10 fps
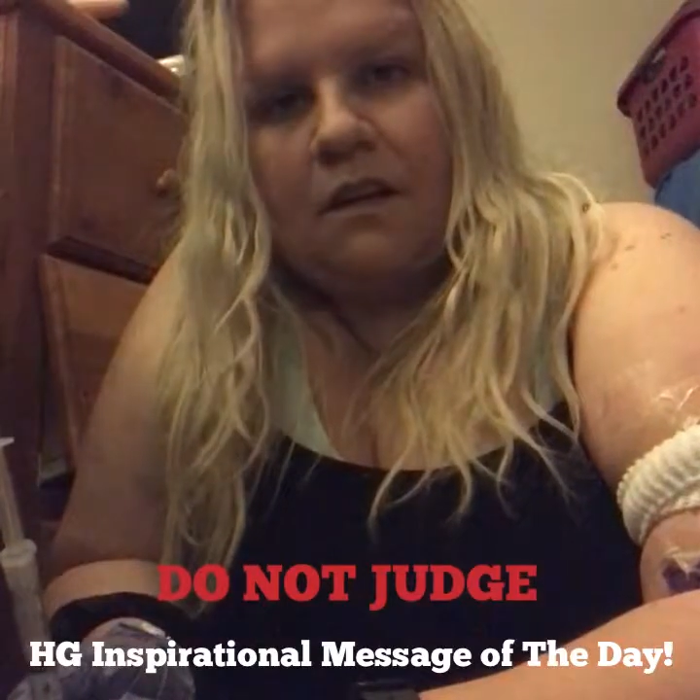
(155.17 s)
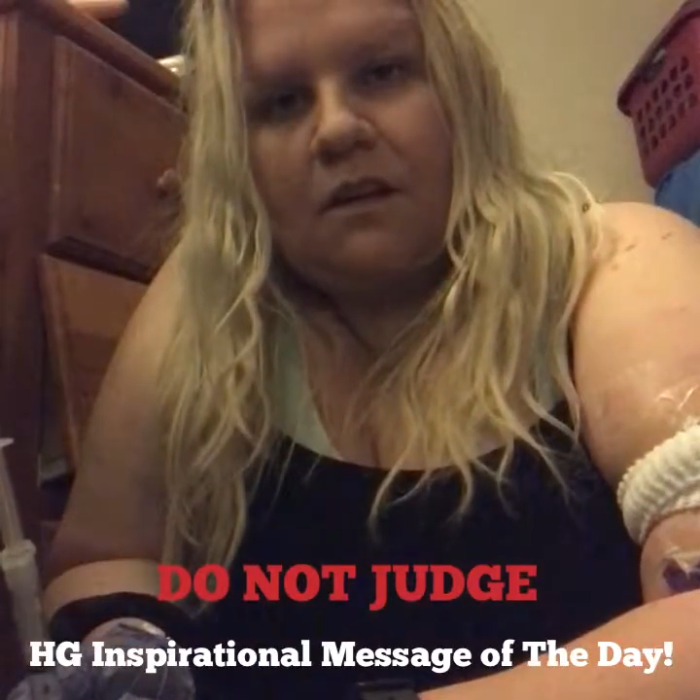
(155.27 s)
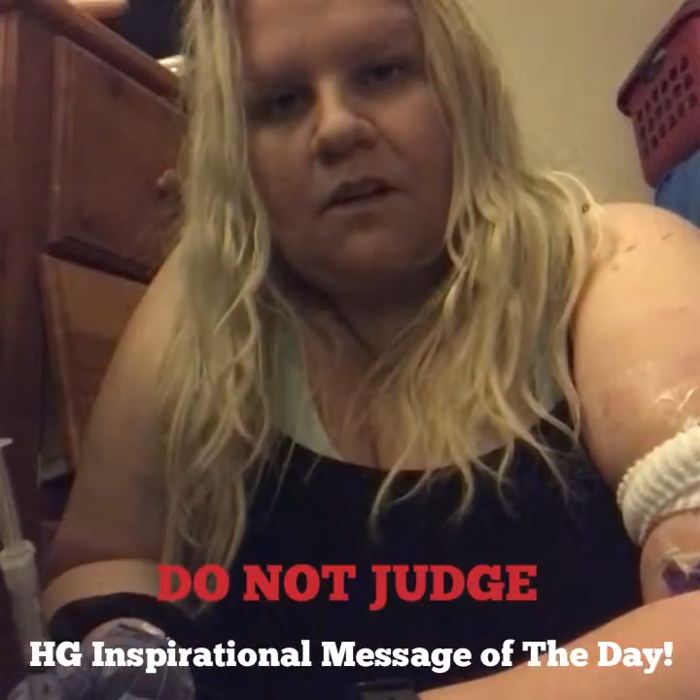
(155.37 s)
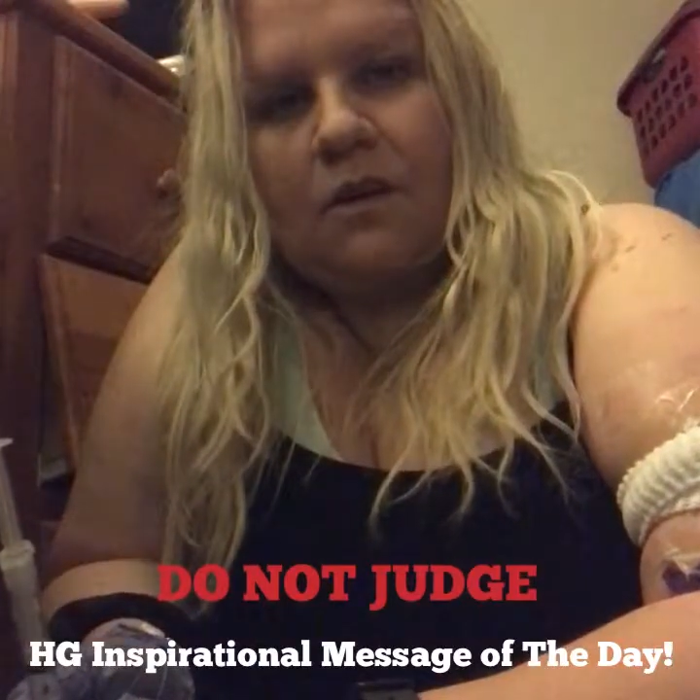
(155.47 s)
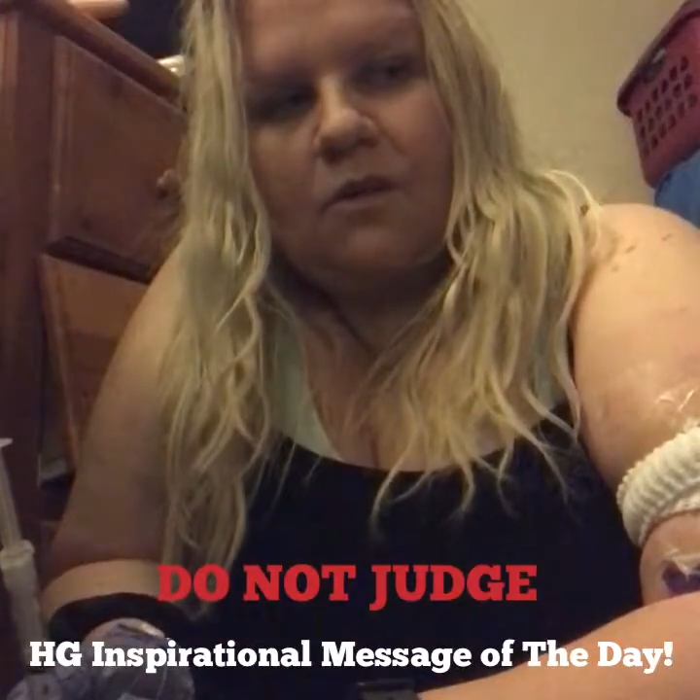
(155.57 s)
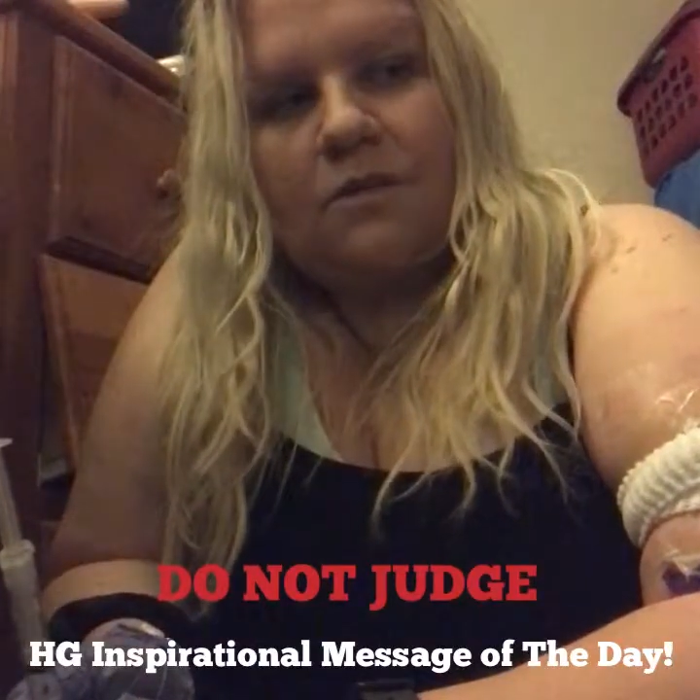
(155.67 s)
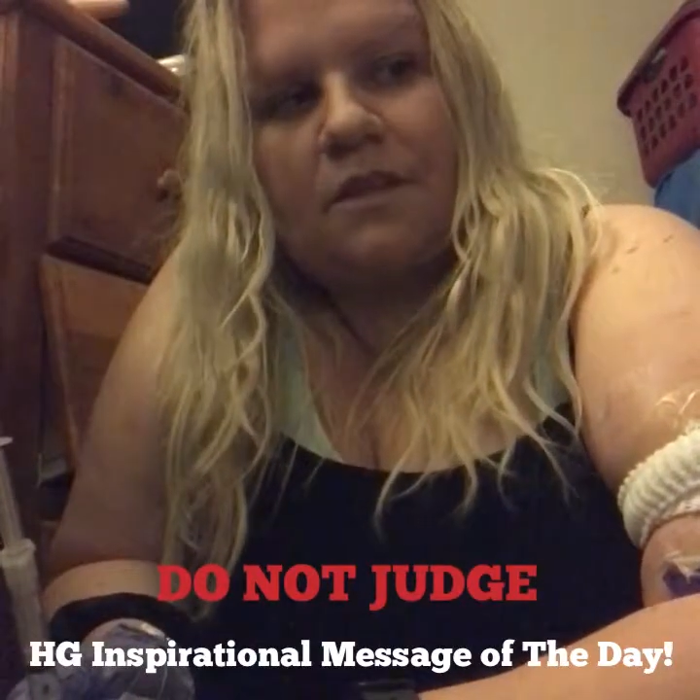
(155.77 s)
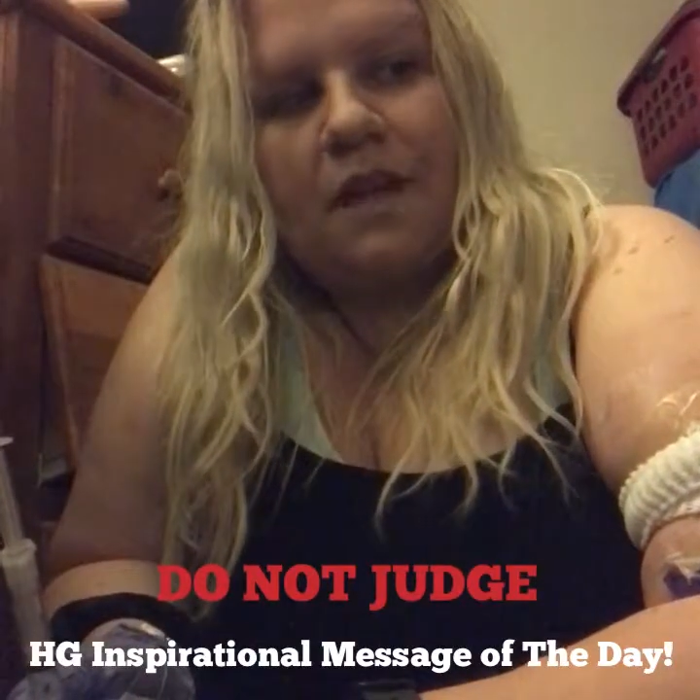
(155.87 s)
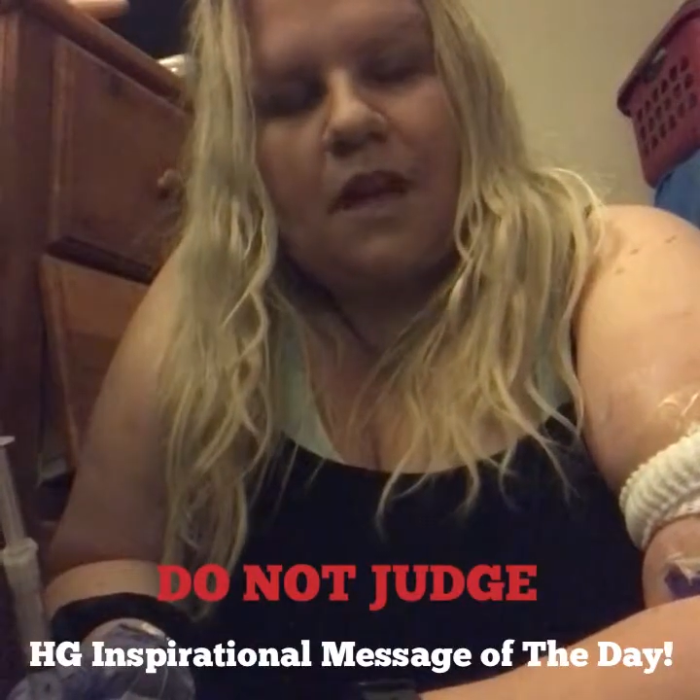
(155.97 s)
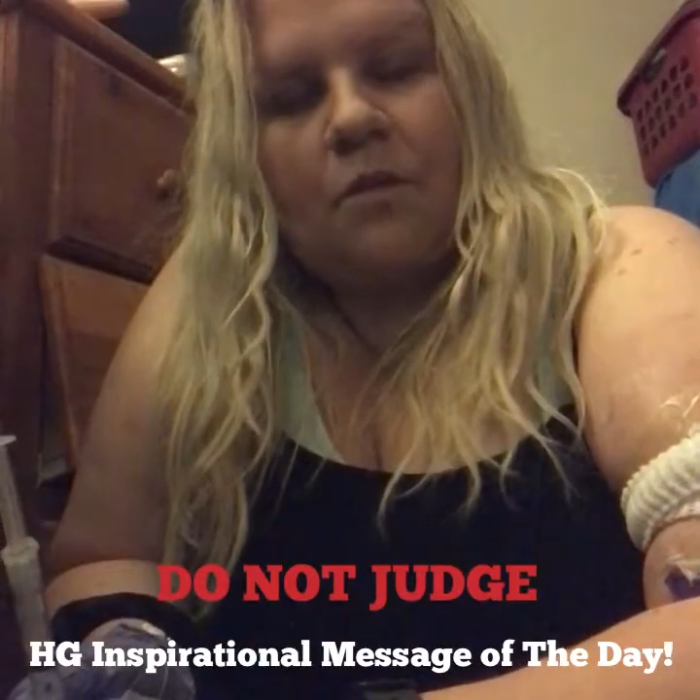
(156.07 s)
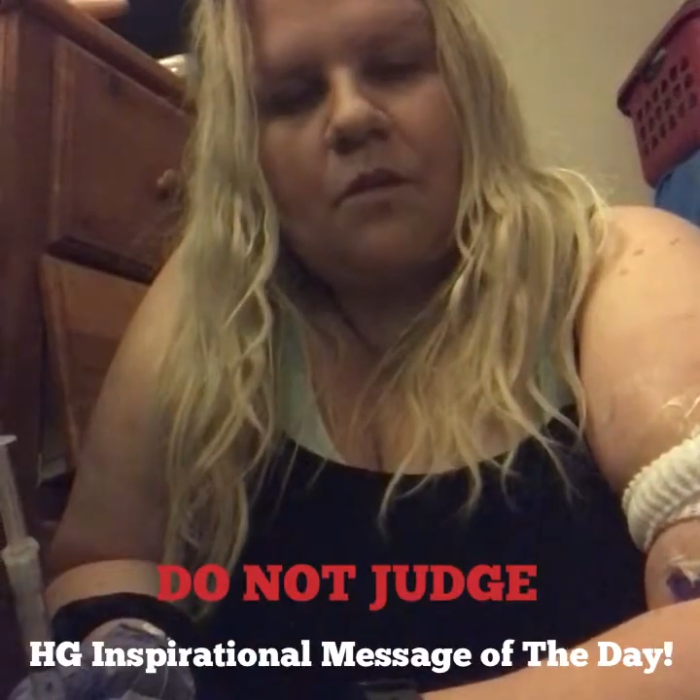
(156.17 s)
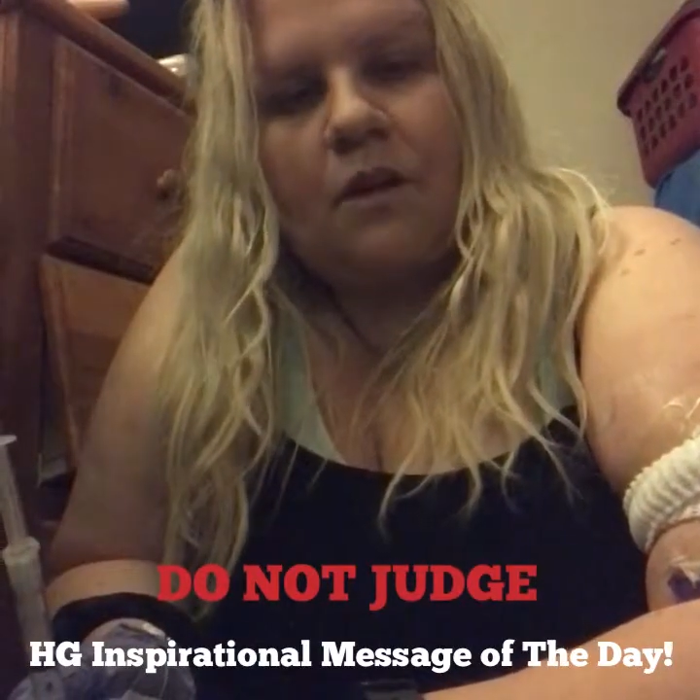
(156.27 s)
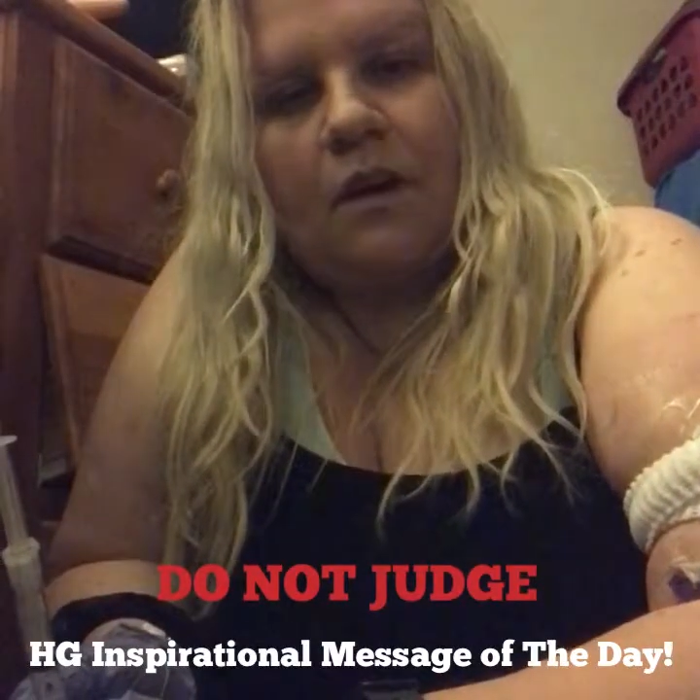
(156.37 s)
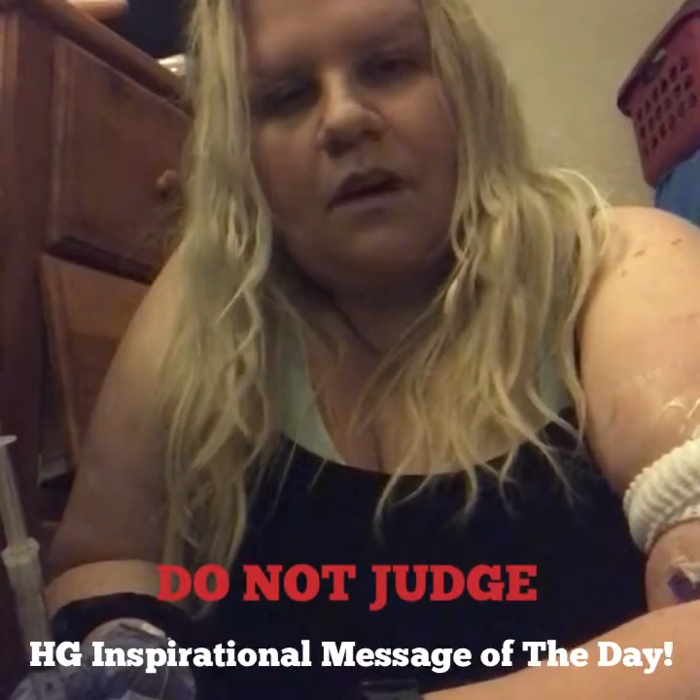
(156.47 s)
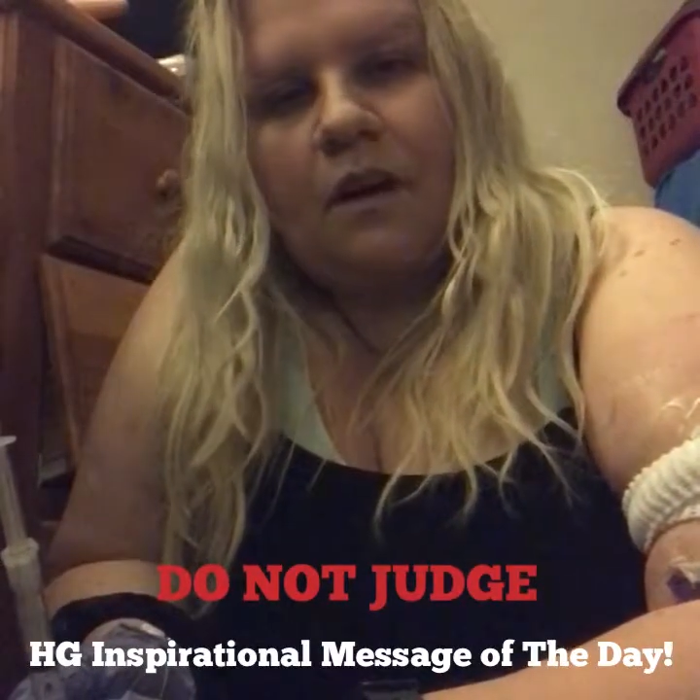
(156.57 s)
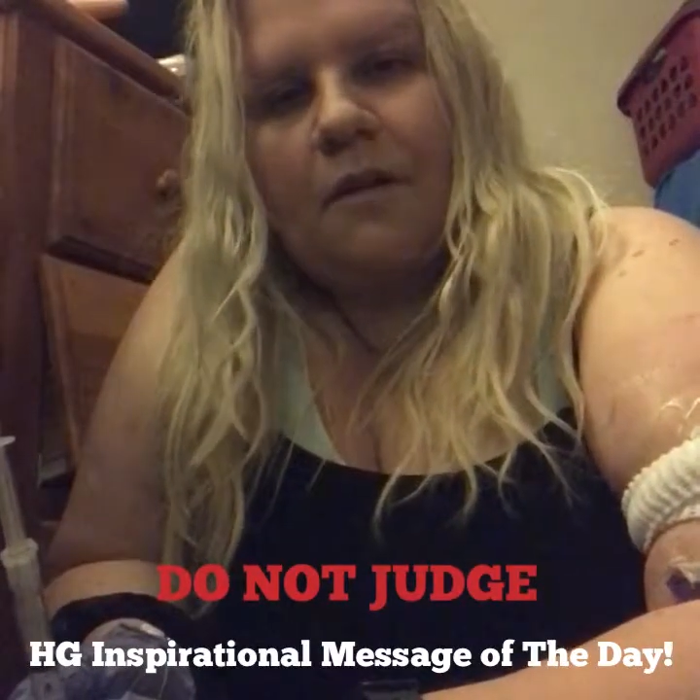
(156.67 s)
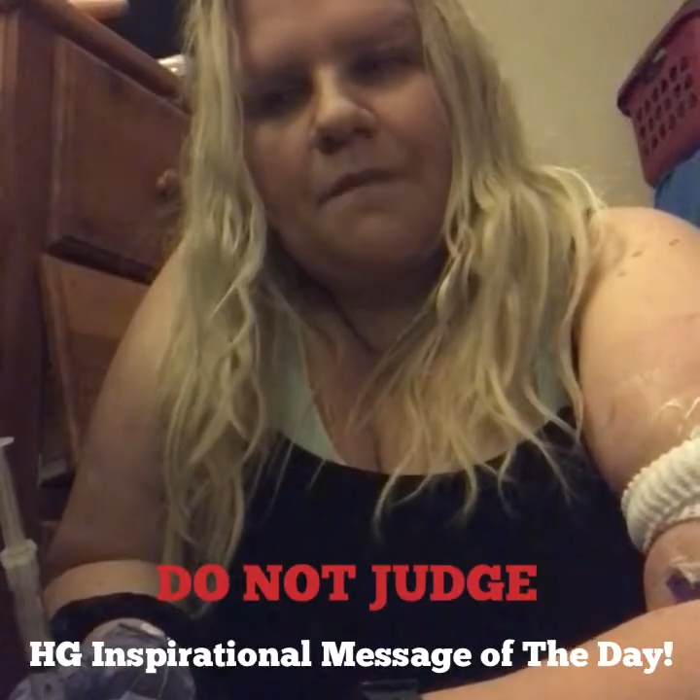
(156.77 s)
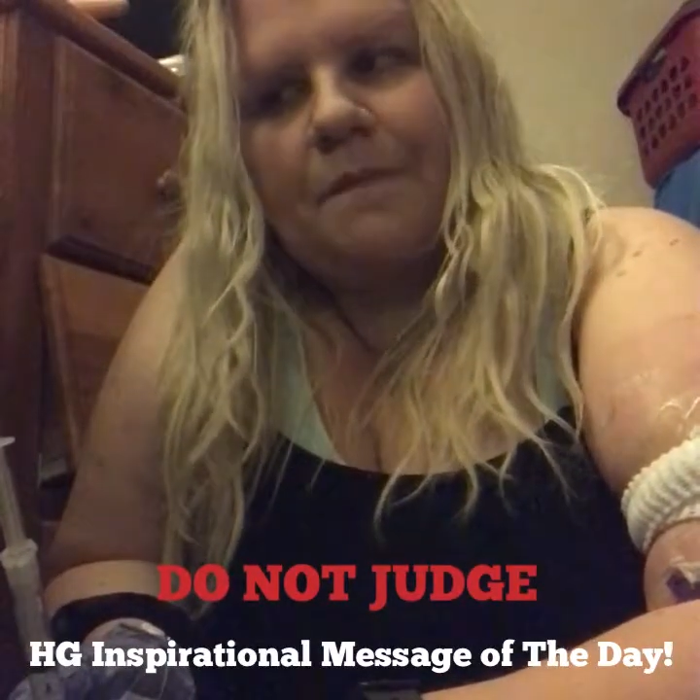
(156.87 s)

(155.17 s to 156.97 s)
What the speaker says: You know, today we got